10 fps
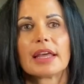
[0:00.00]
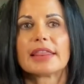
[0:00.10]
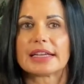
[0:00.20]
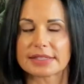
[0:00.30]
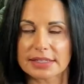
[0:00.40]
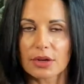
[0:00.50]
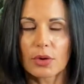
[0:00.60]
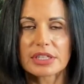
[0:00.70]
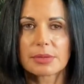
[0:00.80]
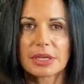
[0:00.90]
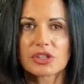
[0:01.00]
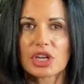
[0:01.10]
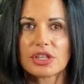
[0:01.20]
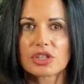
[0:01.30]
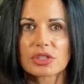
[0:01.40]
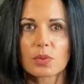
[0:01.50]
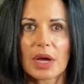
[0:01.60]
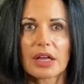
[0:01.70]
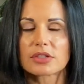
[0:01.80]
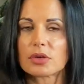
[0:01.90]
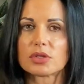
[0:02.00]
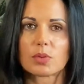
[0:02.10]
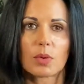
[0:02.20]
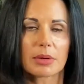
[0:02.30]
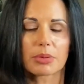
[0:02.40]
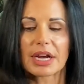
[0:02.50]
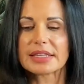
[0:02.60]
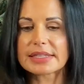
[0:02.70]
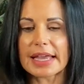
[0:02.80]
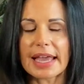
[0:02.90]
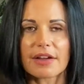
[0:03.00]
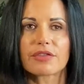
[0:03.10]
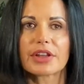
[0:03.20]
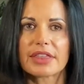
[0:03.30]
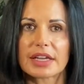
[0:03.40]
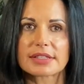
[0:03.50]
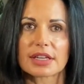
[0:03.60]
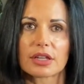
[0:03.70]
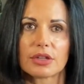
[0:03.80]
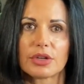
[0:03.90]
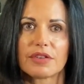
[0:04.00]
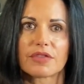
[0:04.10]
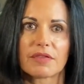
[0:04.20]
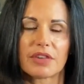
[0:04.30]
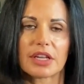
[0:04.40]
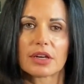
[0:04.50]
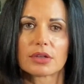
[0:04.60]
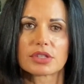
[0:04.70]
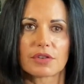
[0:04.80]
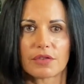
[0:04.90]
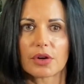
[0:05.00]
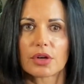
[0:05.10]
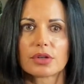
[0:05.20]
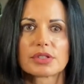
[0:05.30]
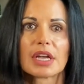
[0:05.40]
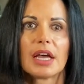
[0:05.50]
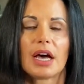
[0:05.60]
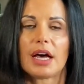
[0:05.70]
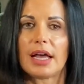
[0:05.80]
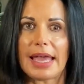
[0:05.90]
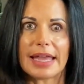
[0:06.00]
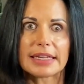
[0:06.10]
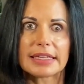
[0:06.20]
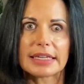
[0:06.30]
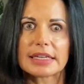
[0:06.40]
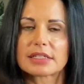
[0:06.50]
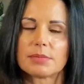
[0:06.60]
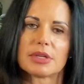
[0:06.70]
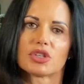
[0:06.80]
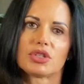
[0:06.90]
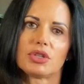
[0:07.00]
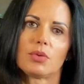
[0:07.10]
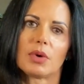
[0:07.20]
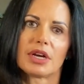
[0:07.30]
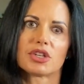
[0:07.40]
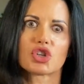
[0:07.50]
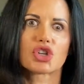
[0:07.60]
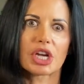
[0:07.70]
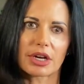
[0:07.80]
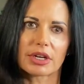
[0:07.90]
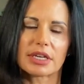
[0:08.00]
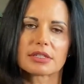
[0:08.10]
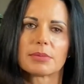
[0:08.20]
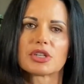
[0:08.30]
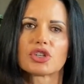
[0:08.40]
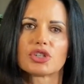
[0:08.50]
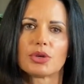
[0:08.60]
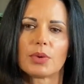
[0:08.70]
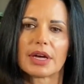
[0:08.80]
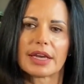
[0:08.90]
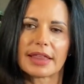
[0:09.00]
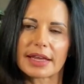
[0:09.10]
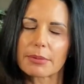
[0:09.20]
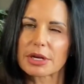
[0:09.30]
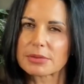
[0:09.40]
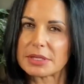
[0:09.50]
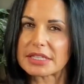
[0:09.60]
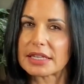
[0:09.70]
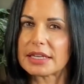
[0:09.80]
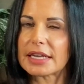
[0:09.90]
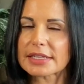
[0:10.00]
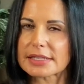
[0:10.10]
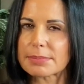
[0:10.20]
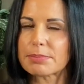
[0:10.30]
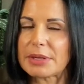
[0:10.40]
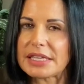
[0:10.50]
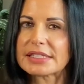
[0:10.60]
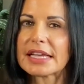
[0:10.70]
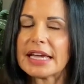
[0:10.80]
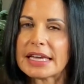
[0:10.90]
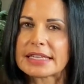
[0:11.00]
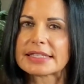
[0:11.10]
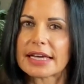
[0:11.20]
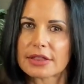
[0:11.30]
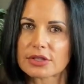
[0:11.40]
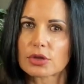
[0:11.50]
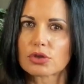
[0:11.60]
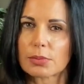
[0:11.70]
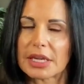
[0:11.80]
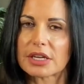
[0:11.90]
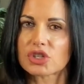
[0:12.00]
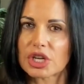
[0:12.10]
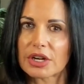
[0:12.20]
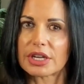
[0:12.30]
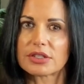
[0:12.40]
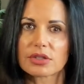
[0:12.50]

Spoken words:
That's going to be a change as well. So it's one price, everything is included, from videos to photos, editing as much as you want, sharing as much as you want. And that brings me to the next piece, is that the social media sharing.